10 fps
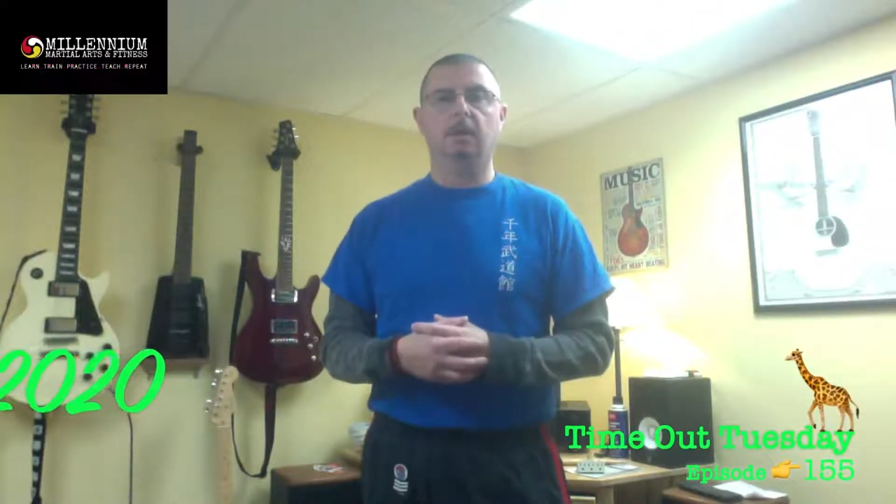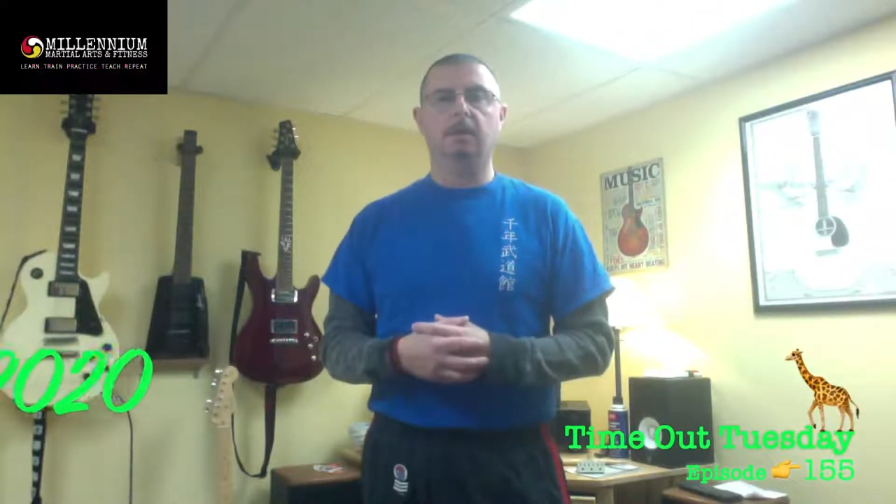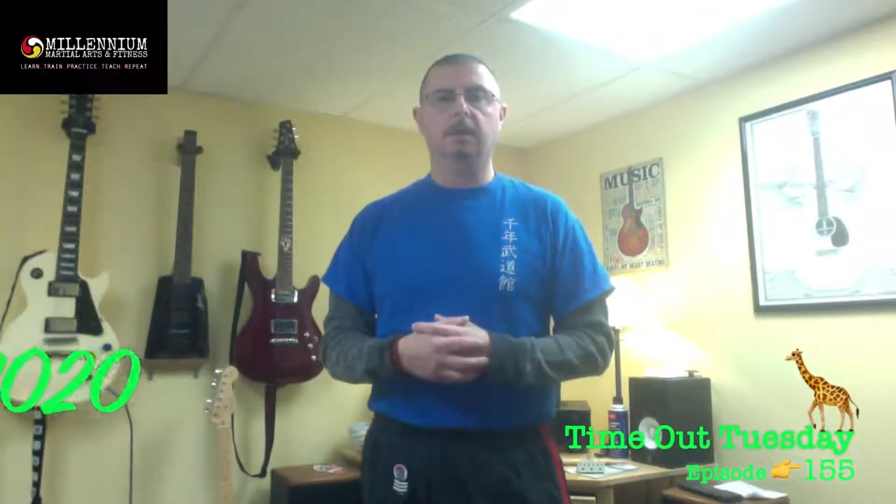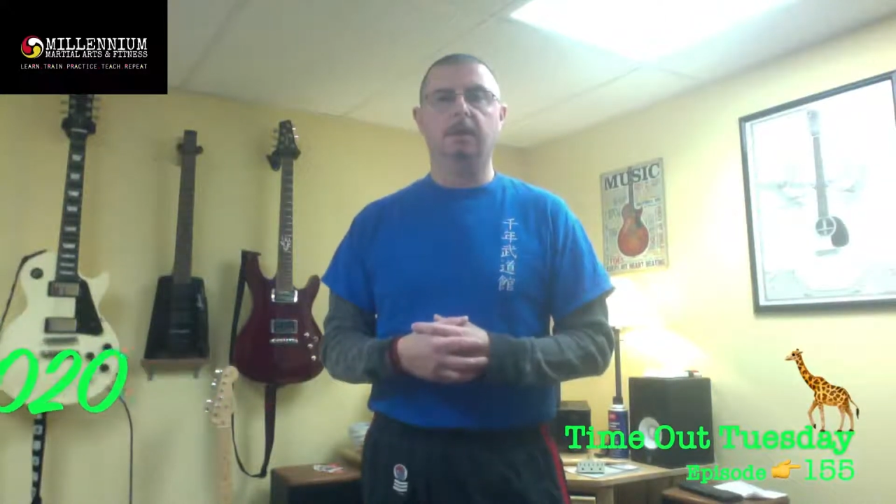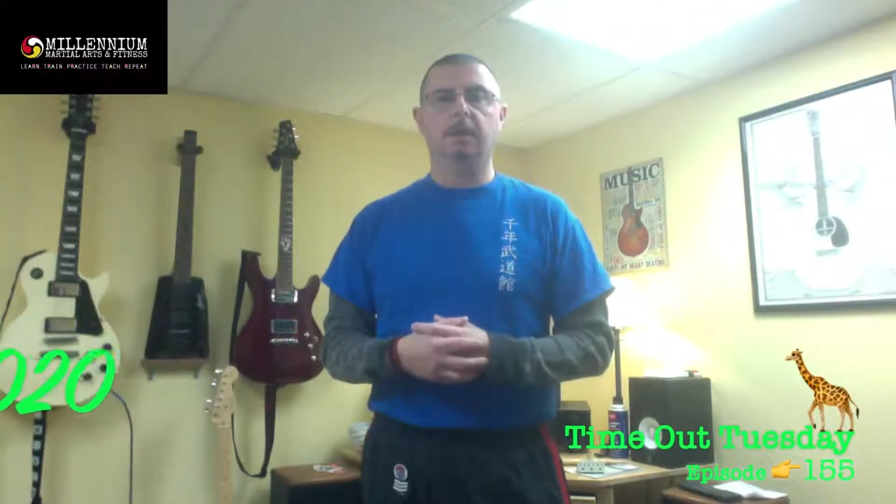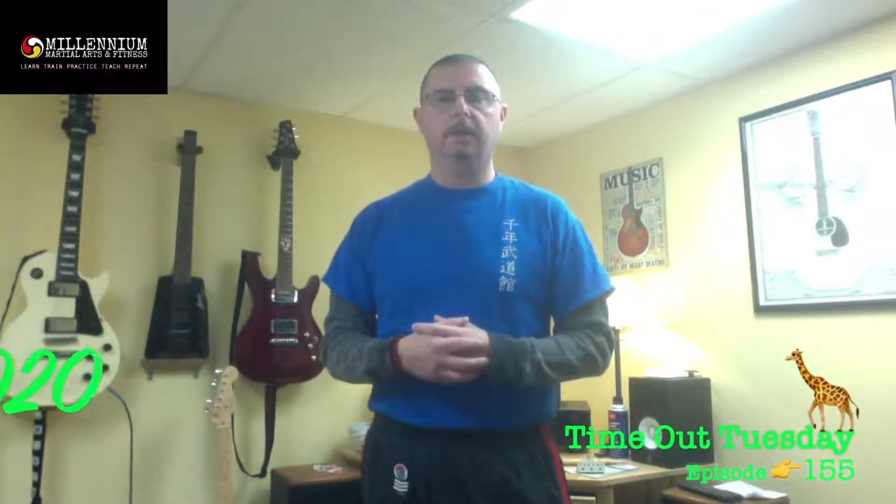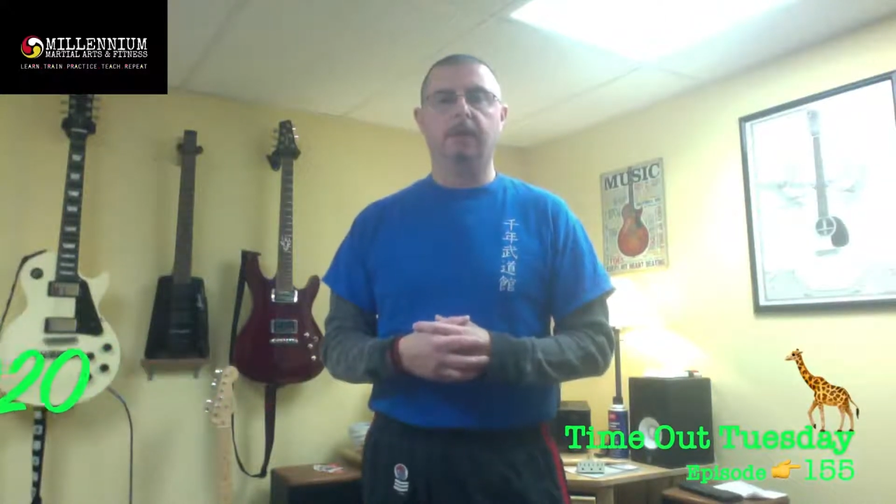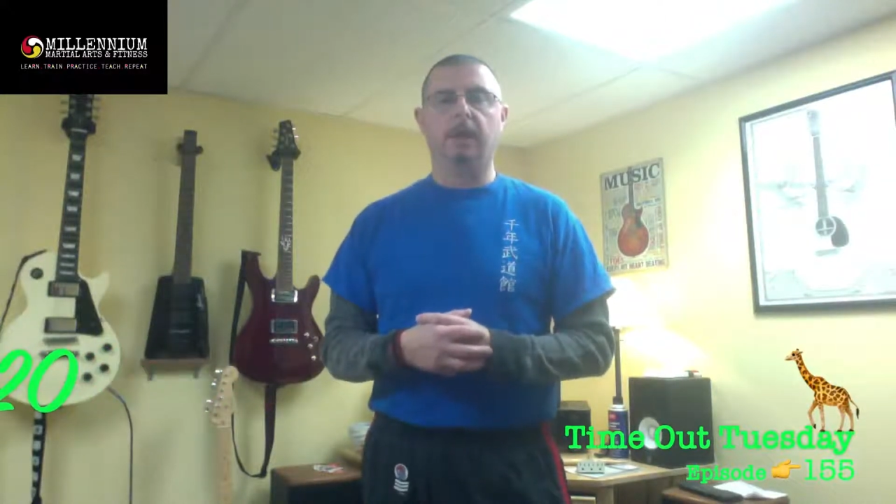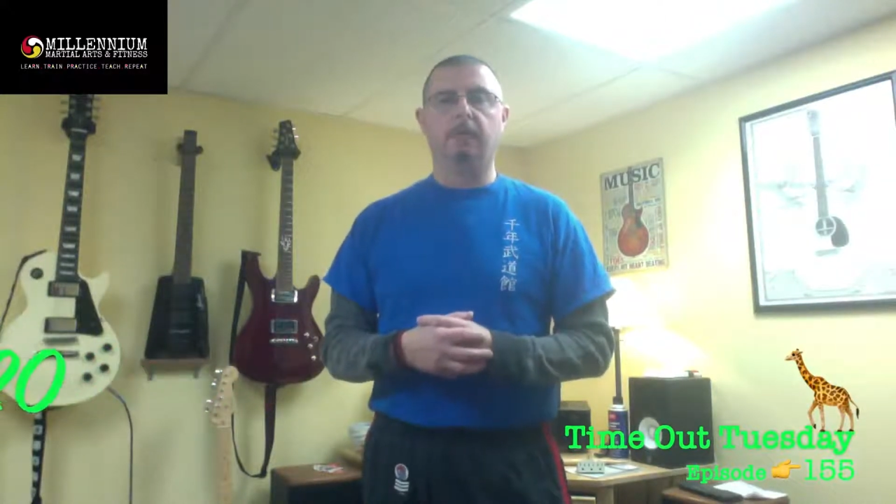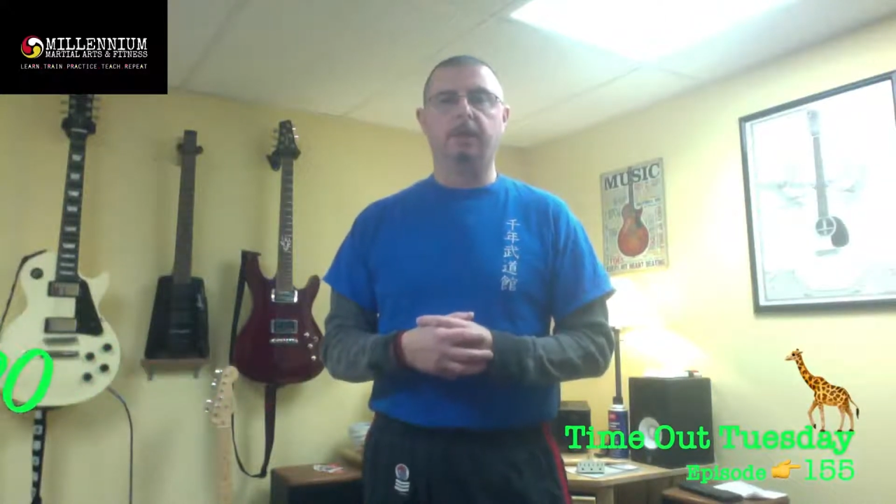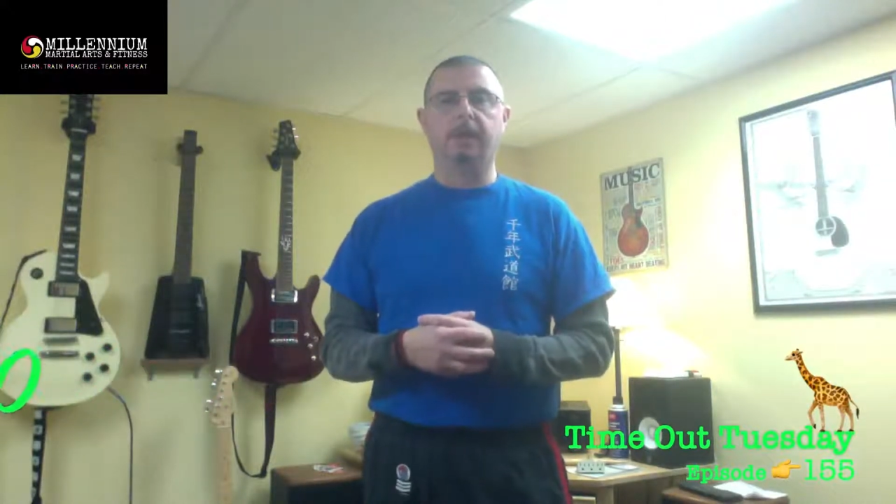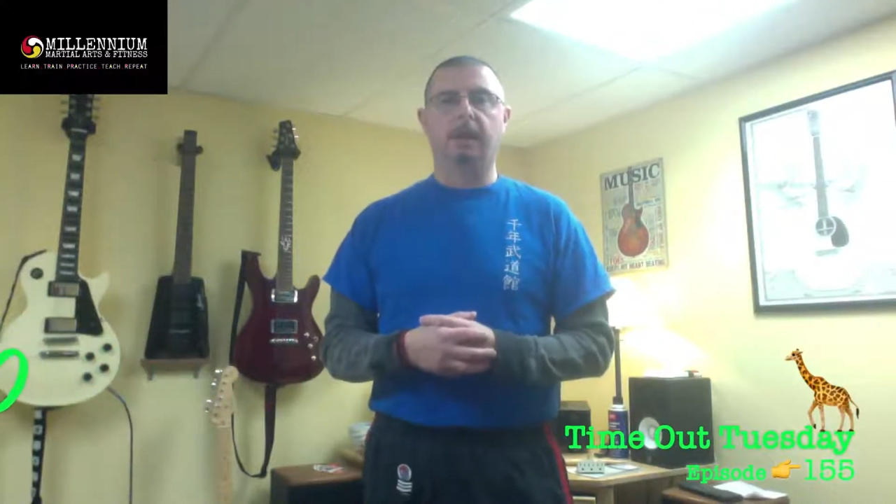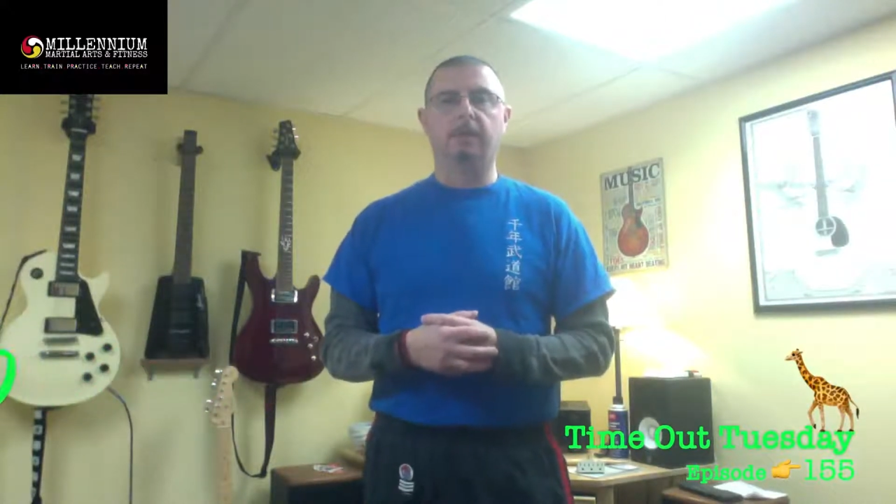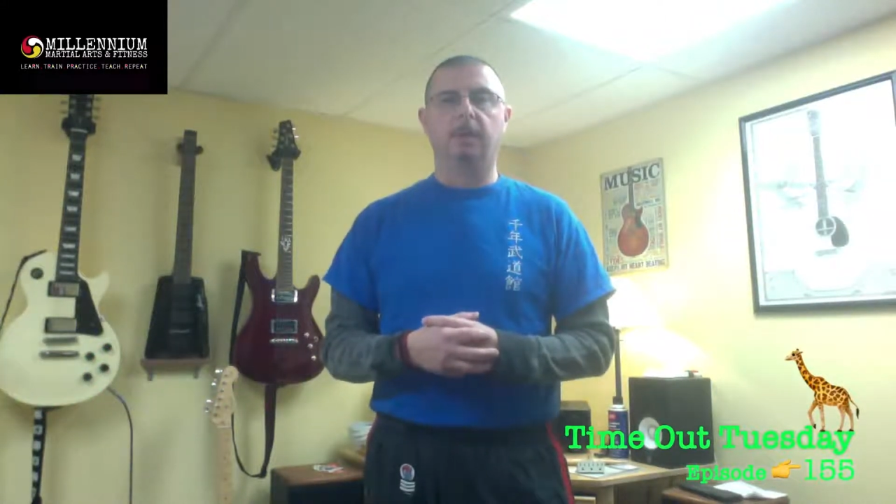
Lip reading: let me just give it a couple seconds,